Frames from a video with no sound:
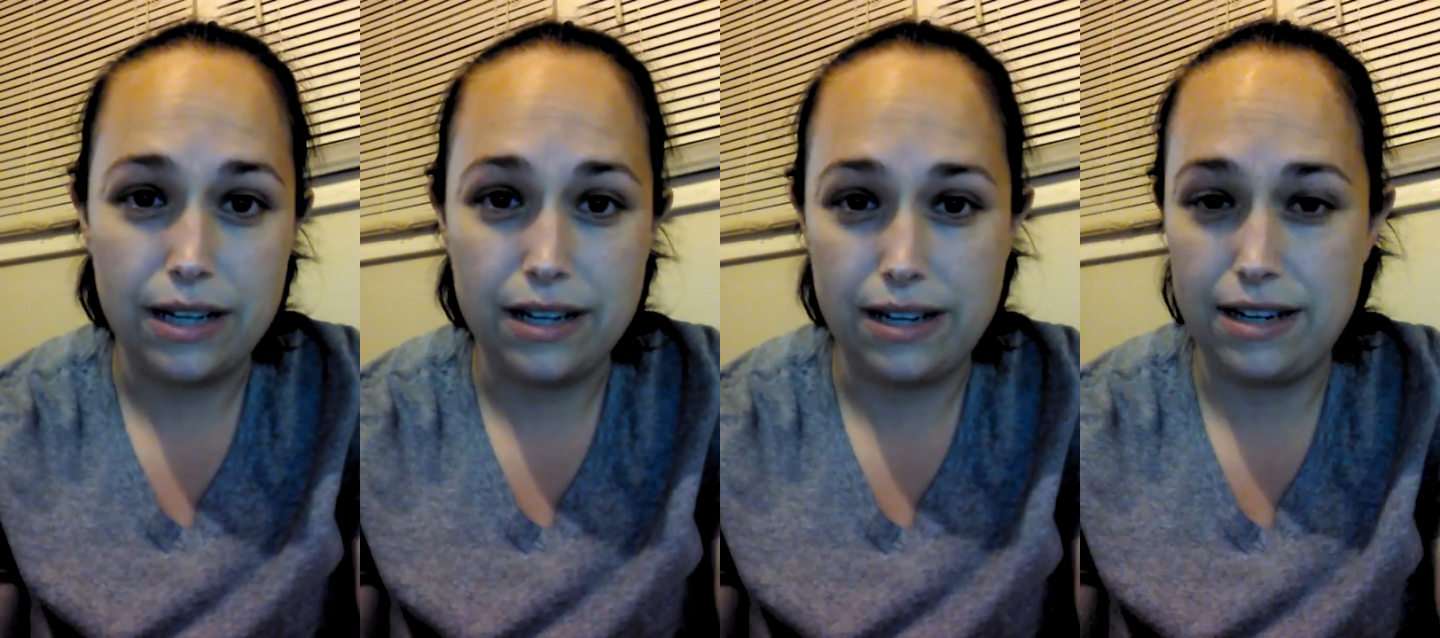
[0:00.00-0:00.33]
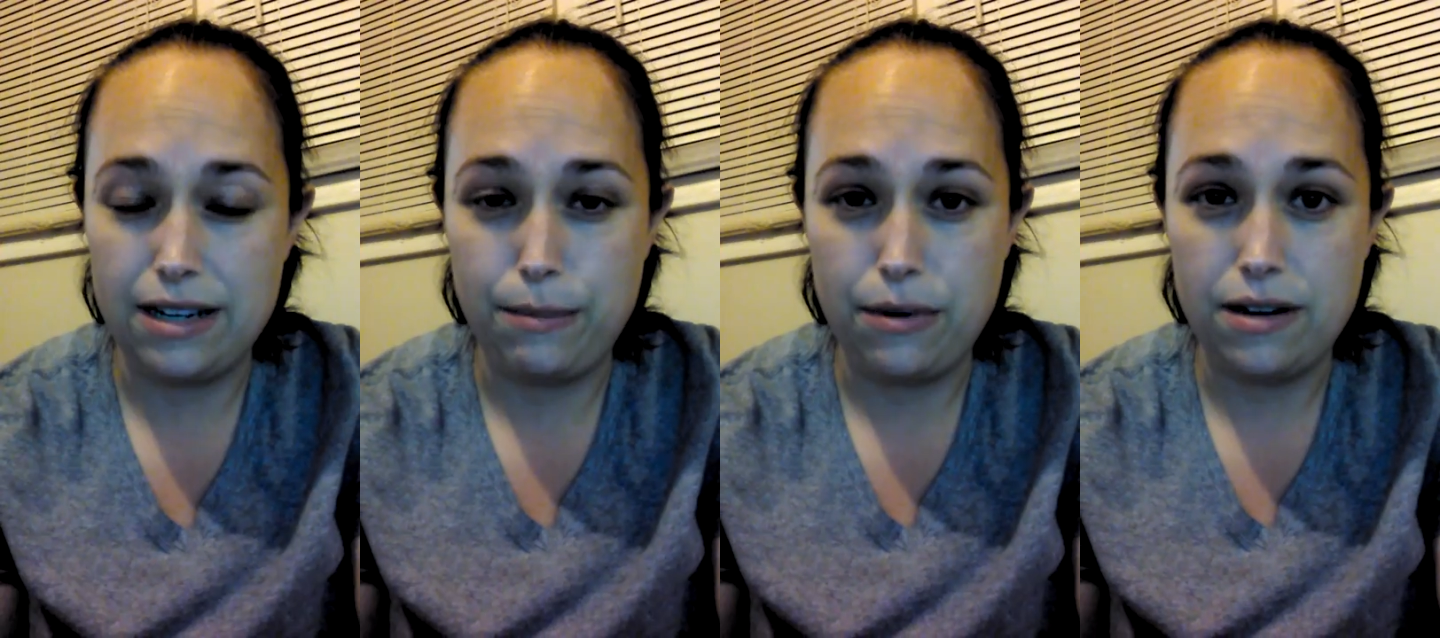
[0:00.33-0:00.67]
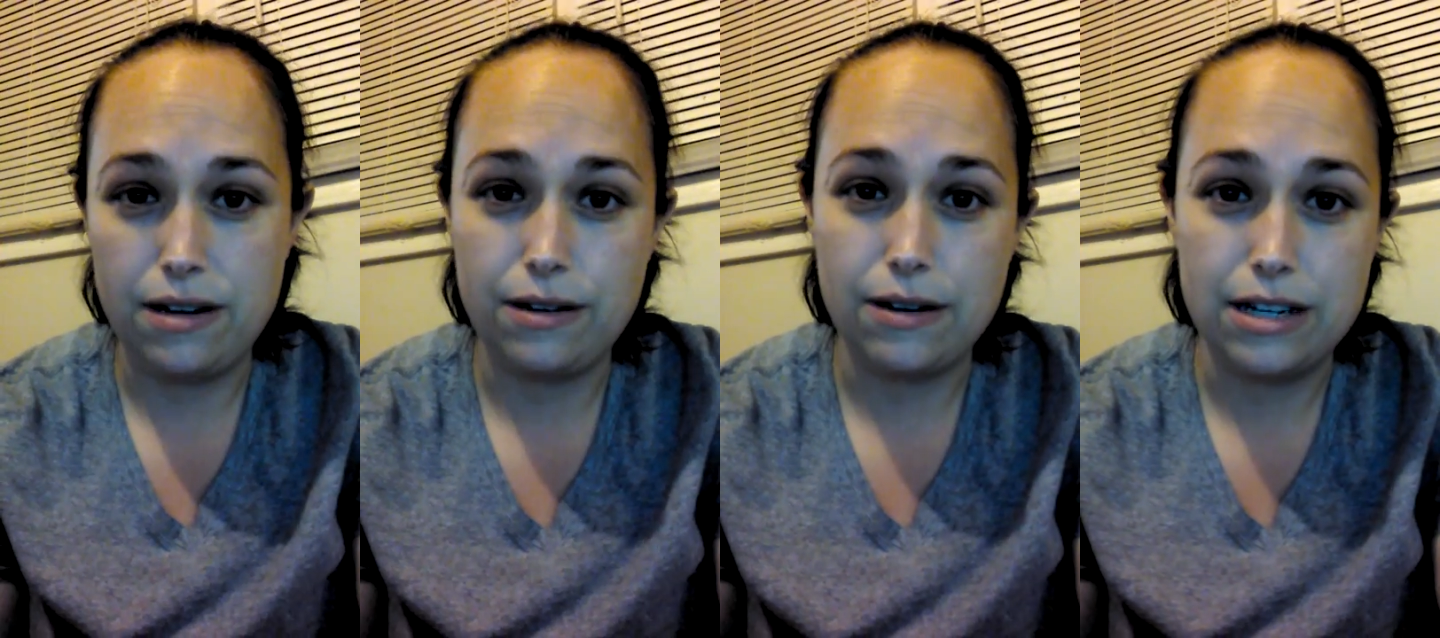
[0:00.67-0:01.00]
and
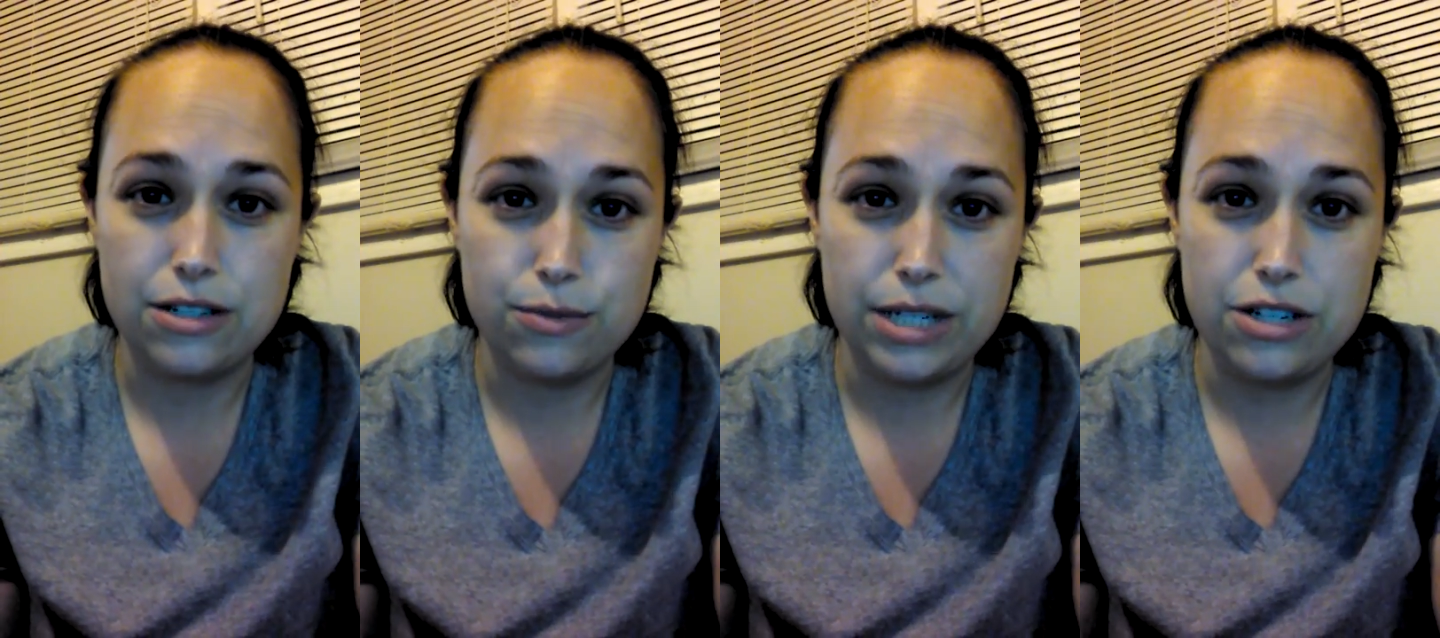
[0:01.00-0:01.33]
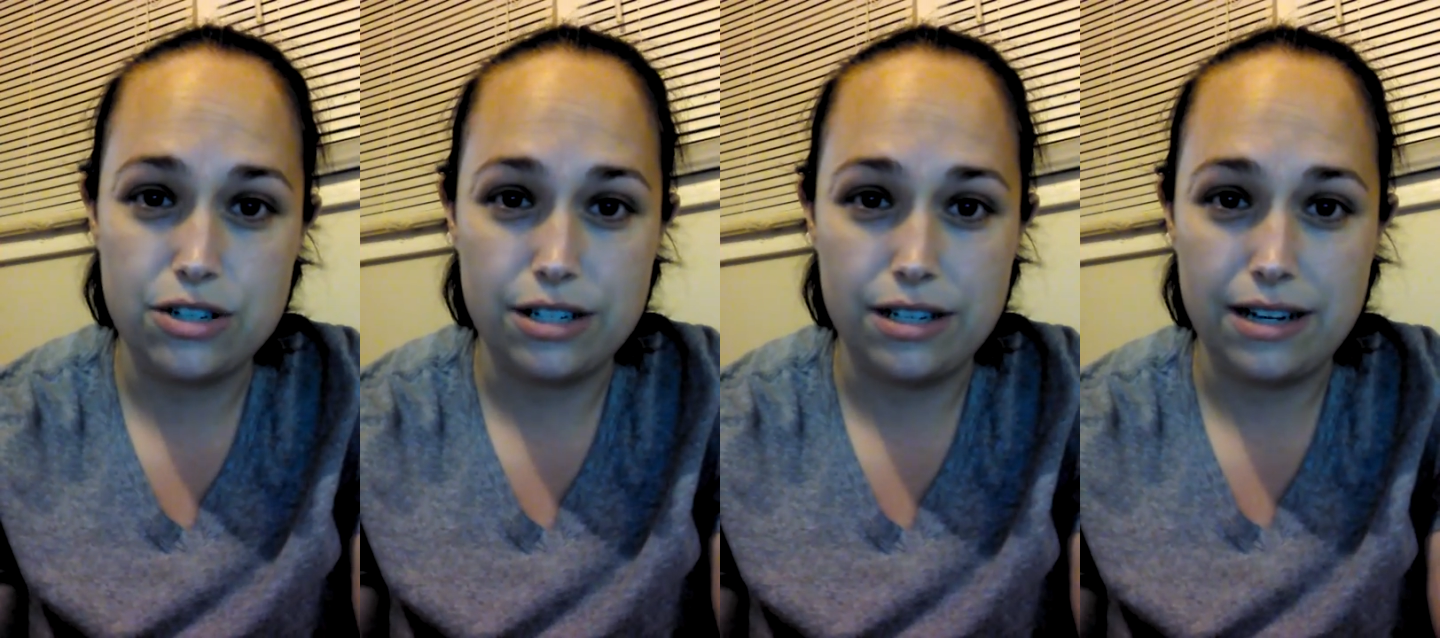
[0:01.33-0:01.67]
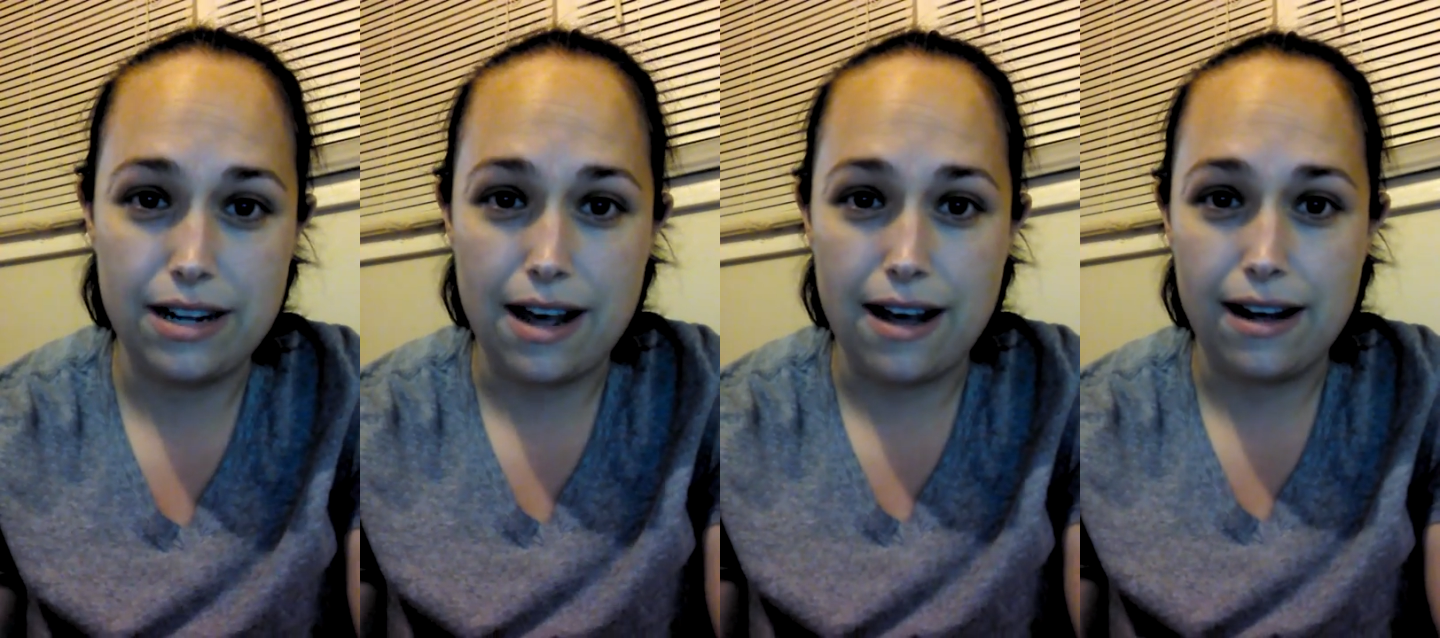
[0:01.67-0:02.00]
upon
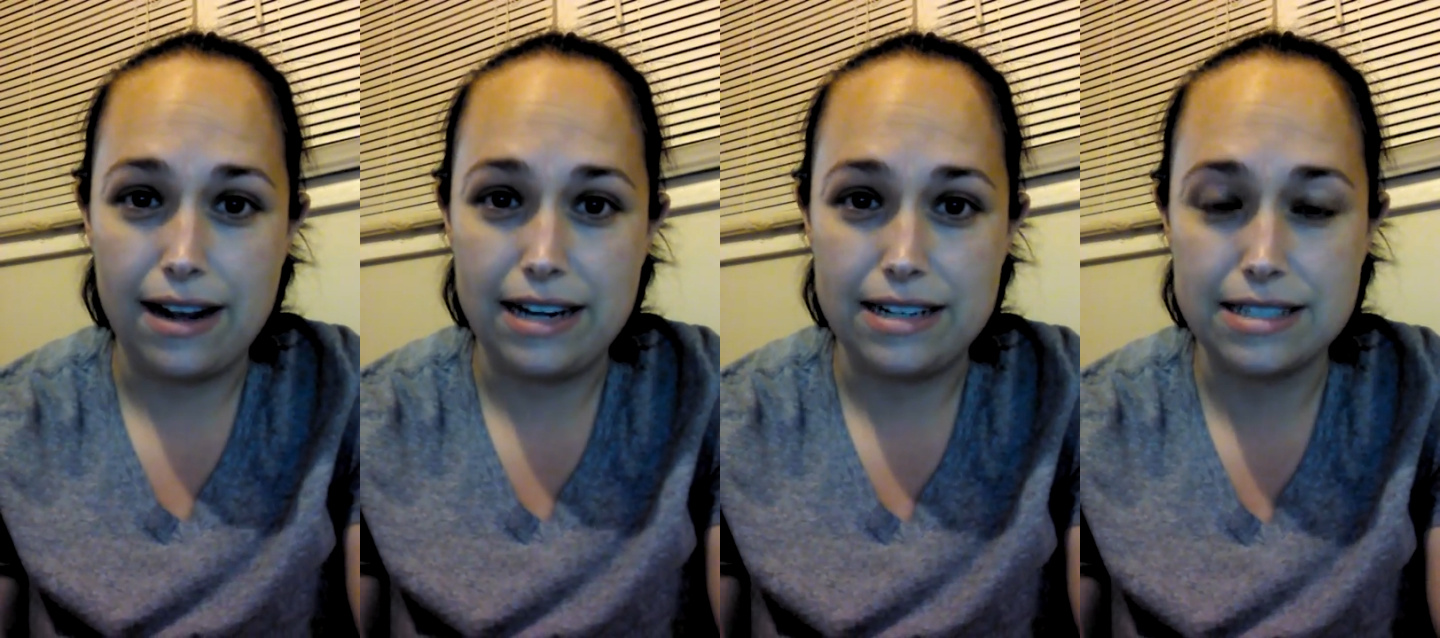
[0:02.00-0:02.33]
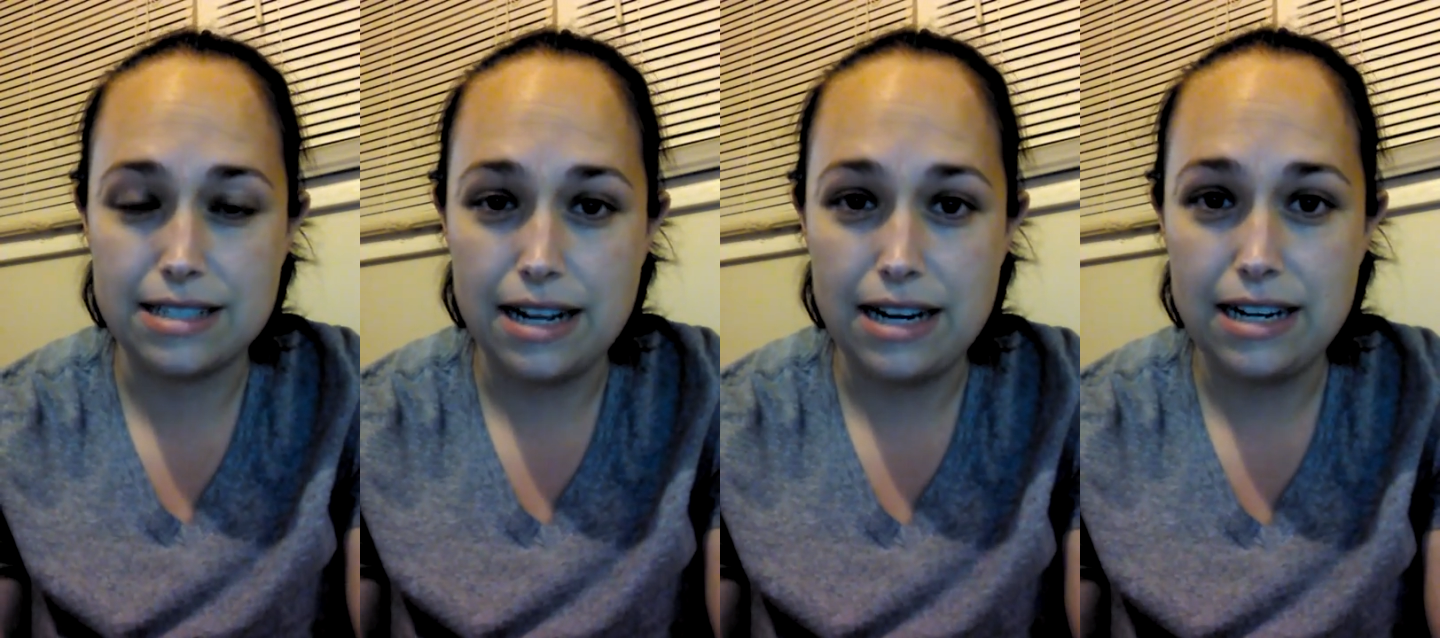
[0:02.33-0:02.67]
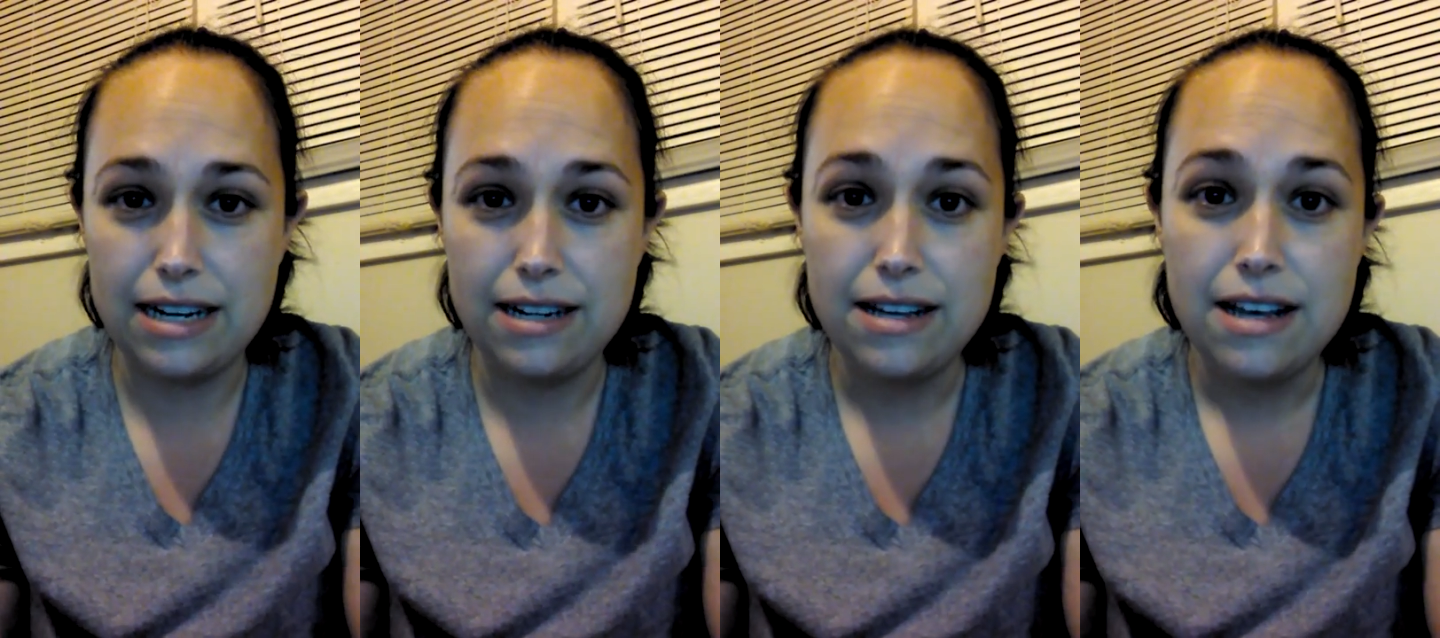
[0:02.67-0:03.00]
graduation, I
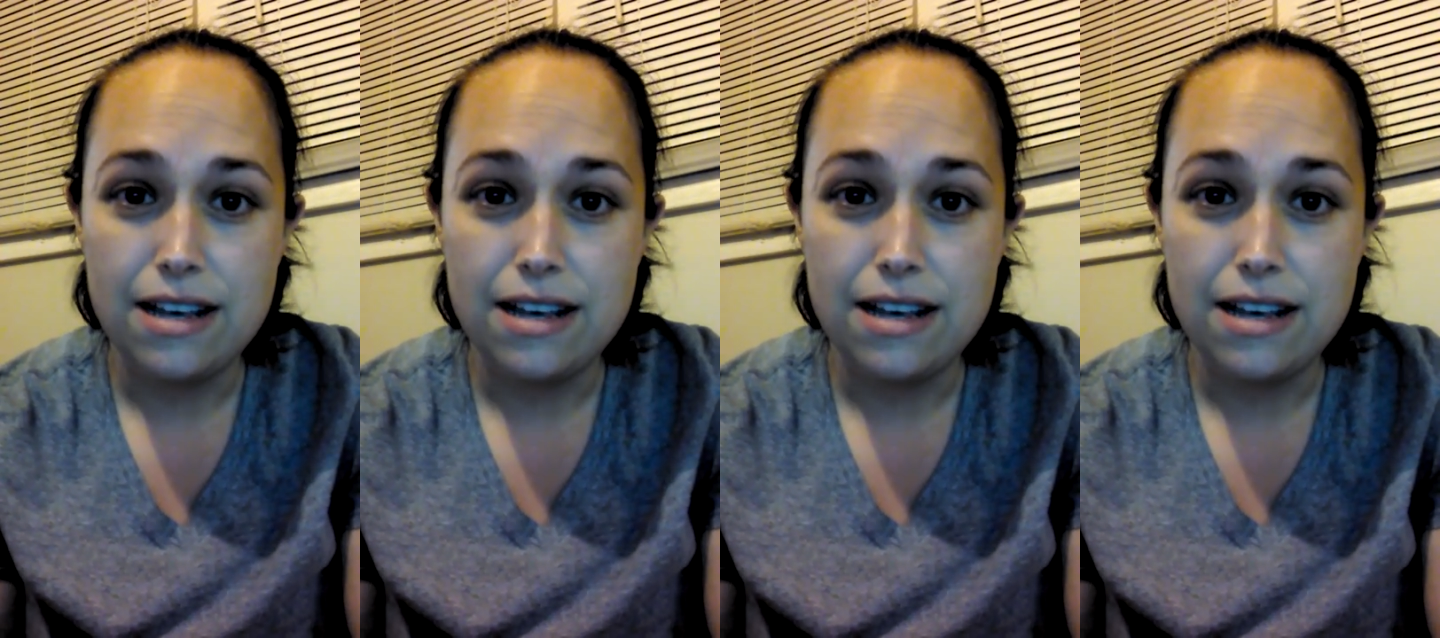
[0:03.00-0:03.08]
decided